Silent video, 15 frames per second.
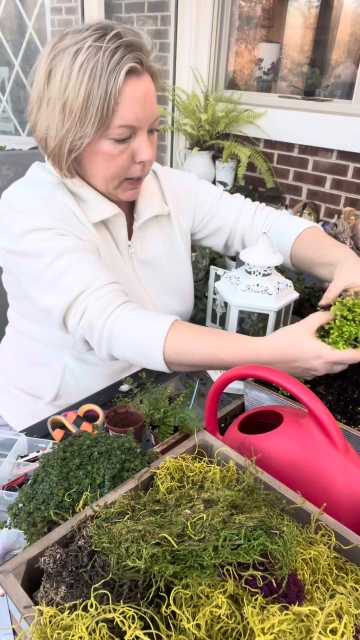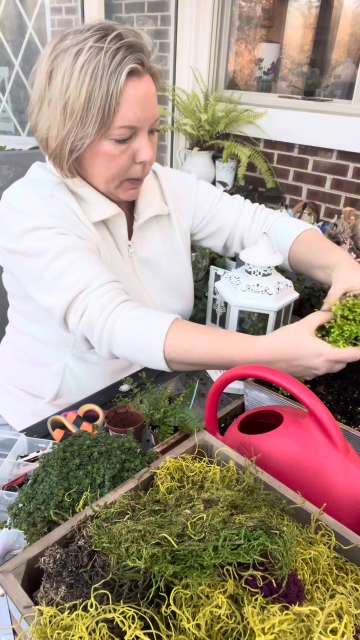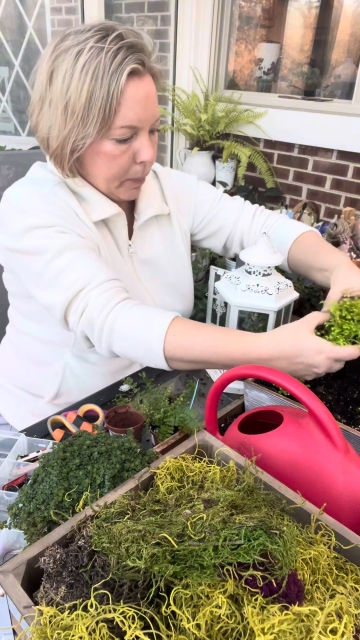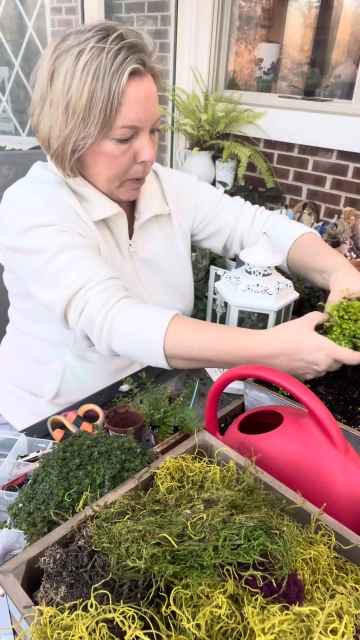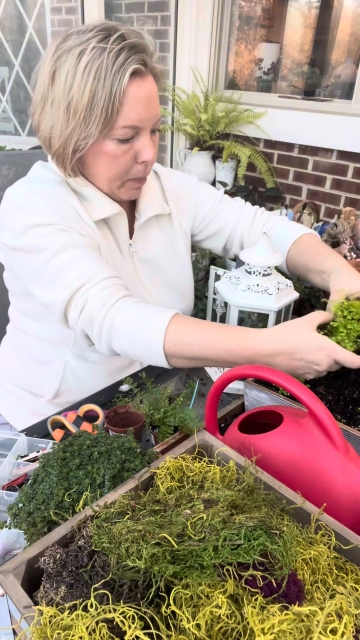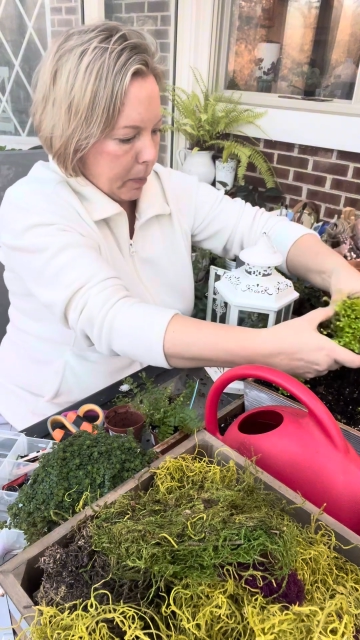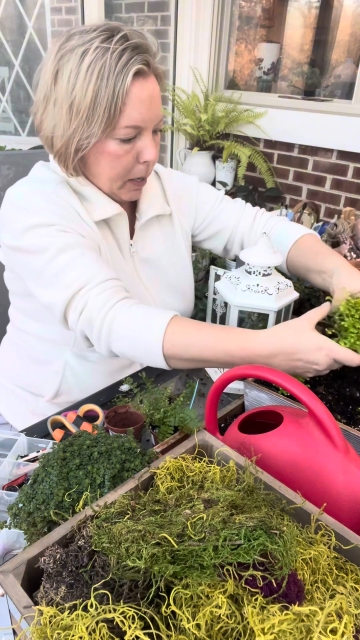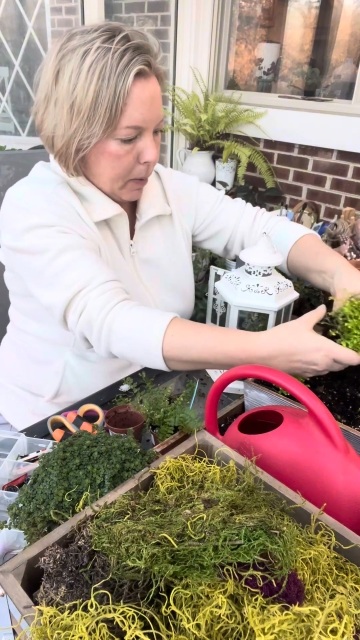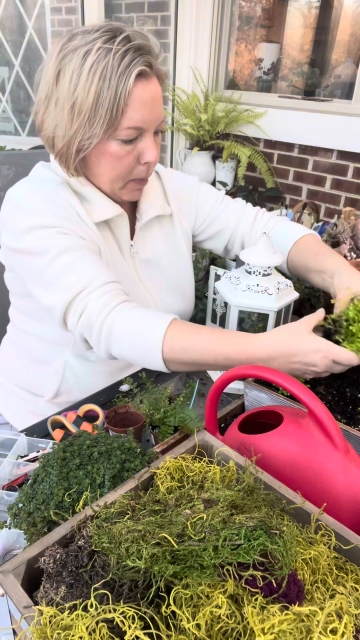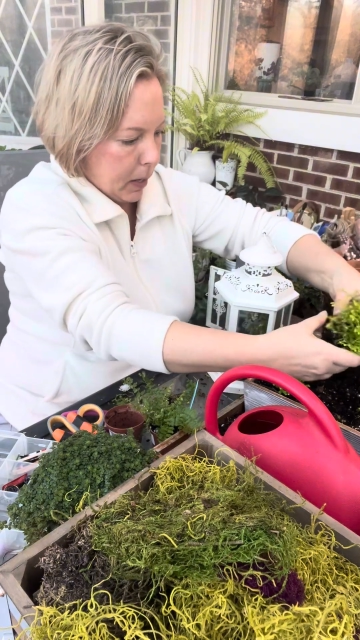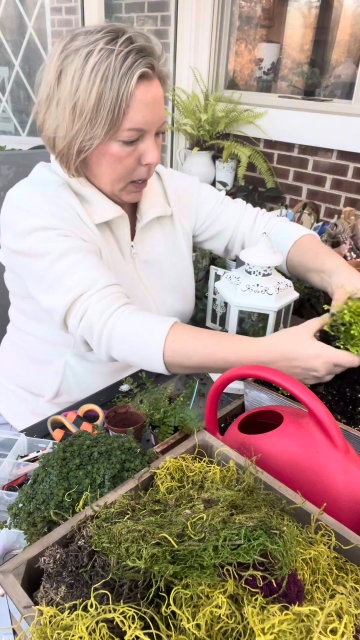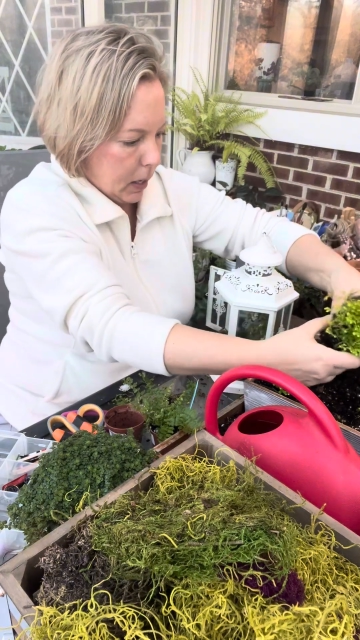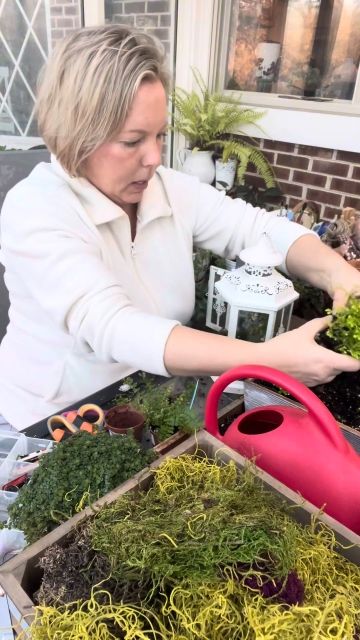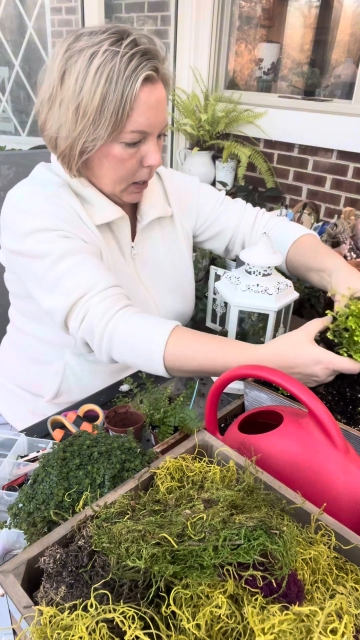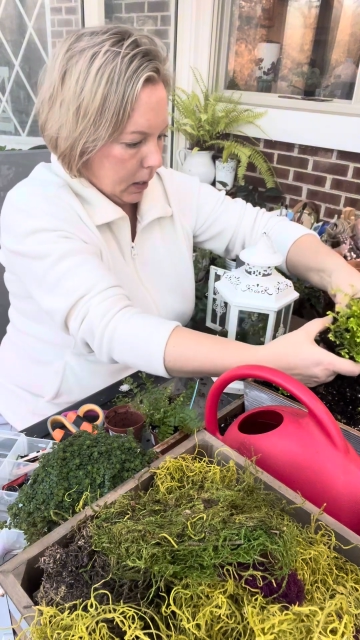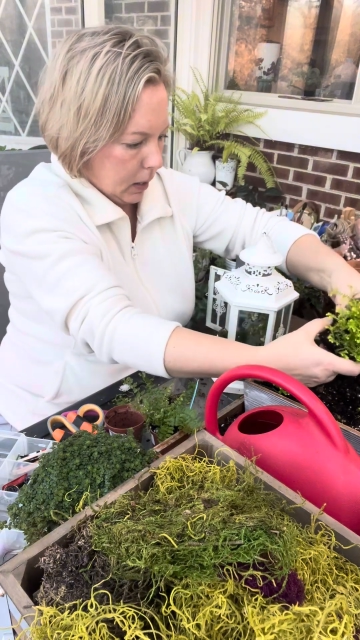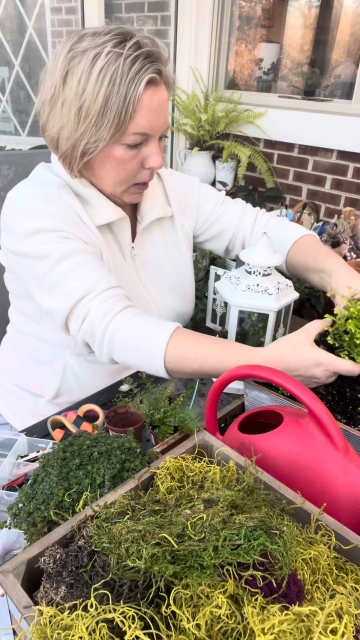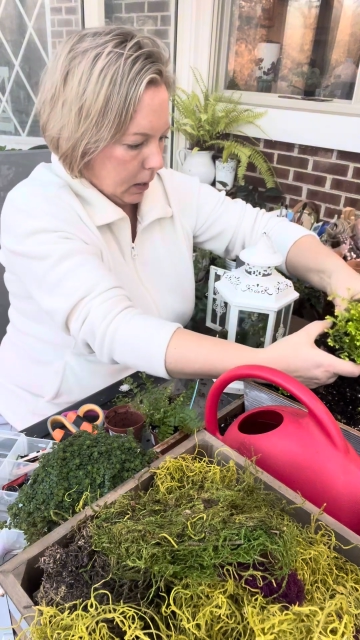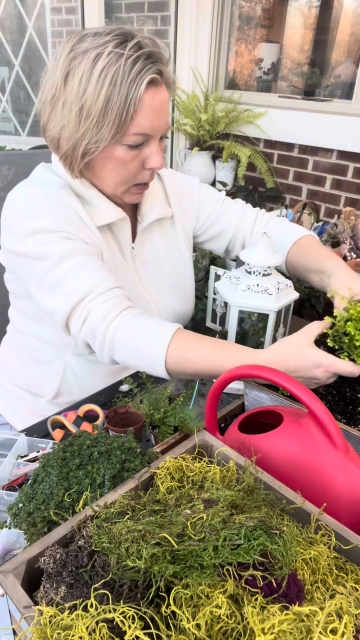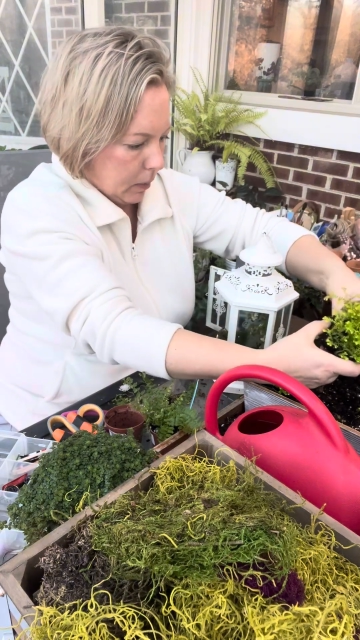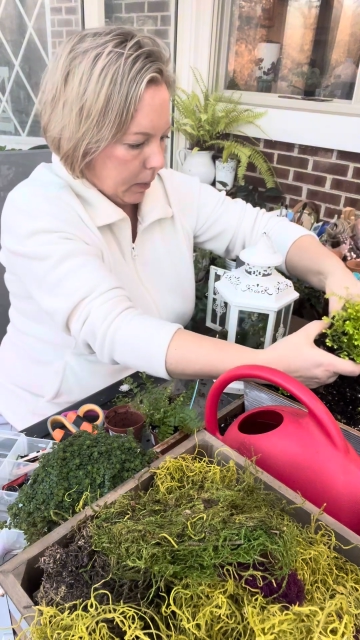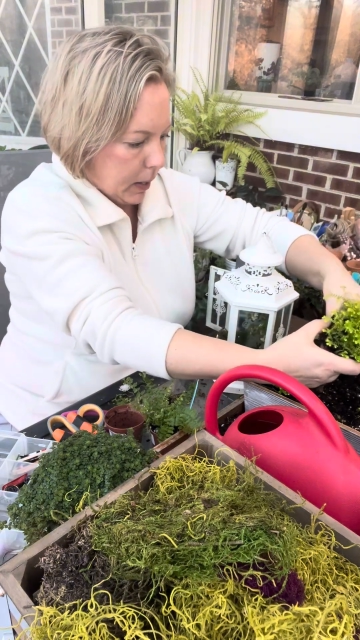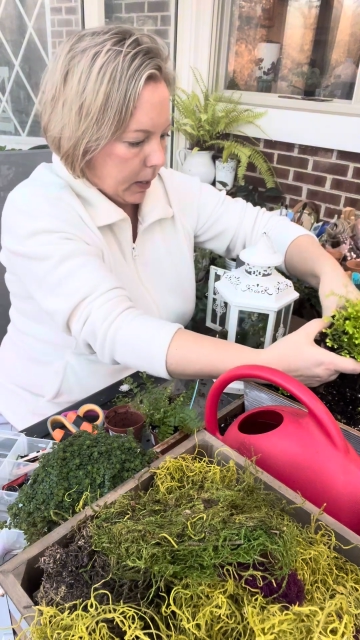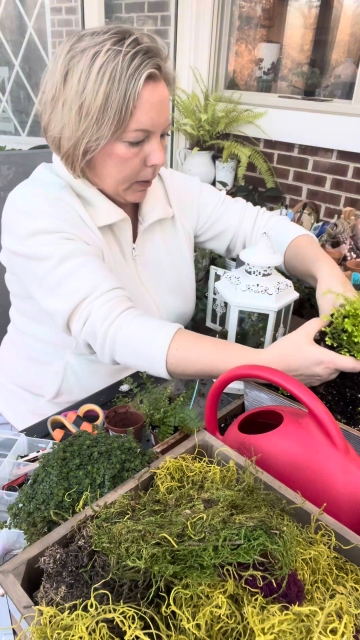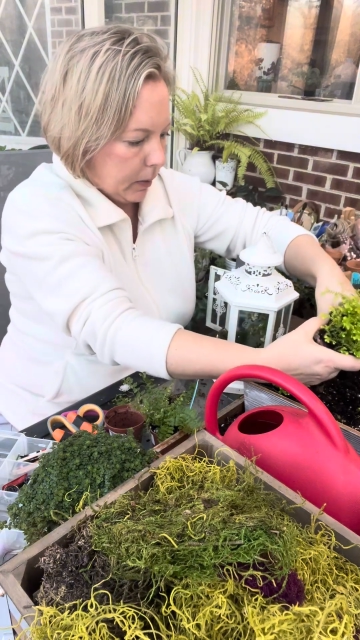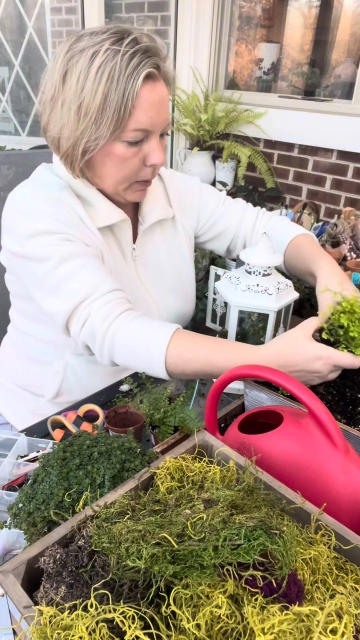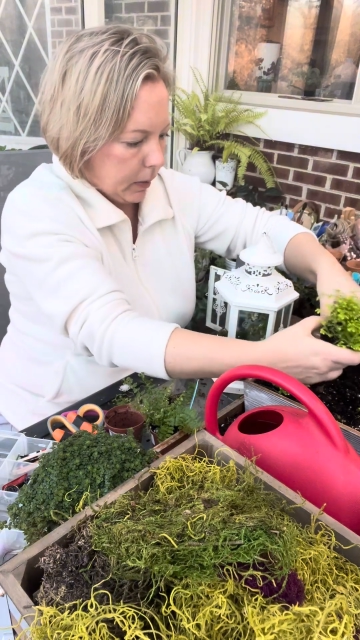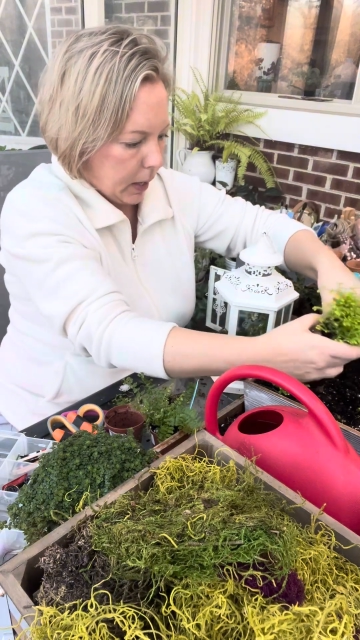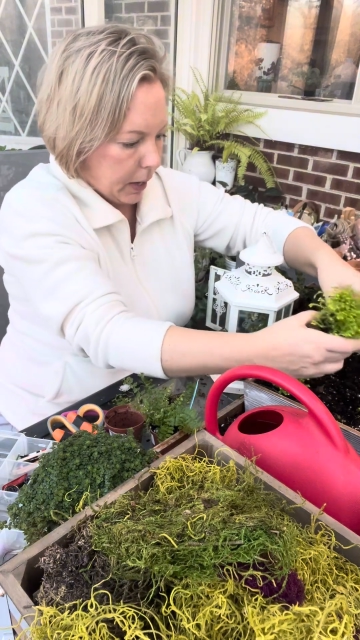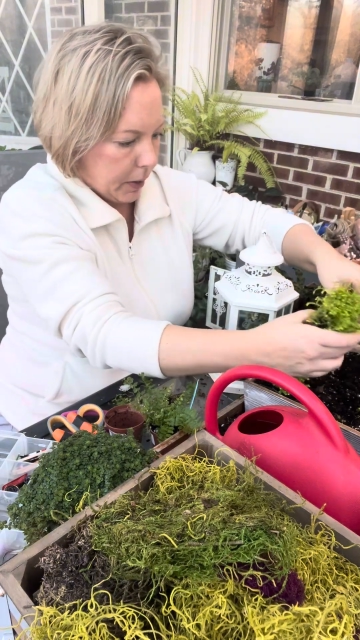but maybe, well,
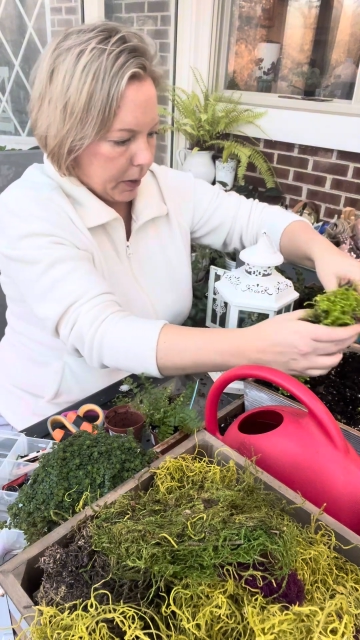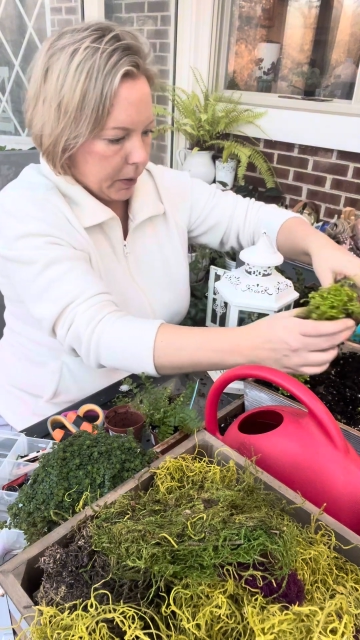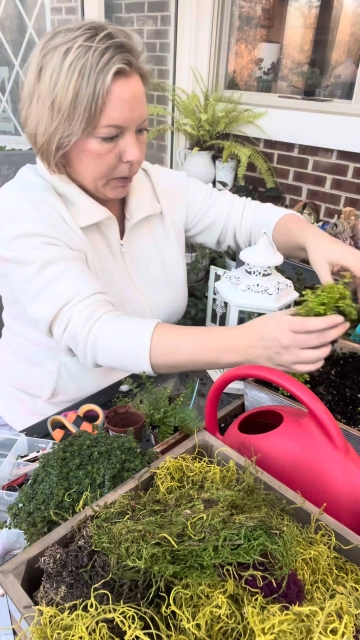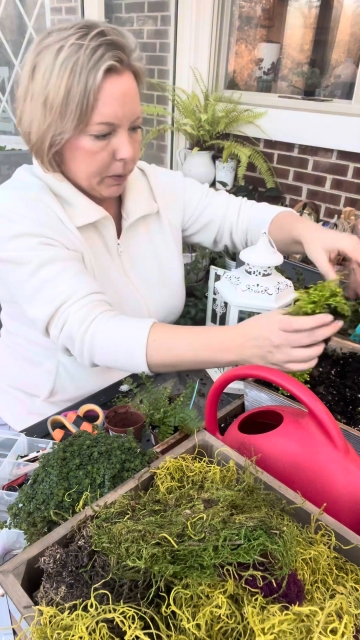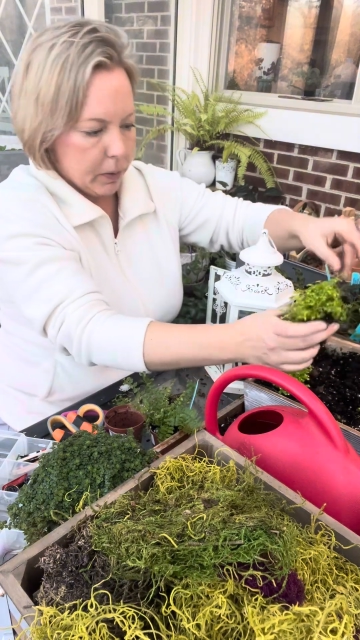I don't know.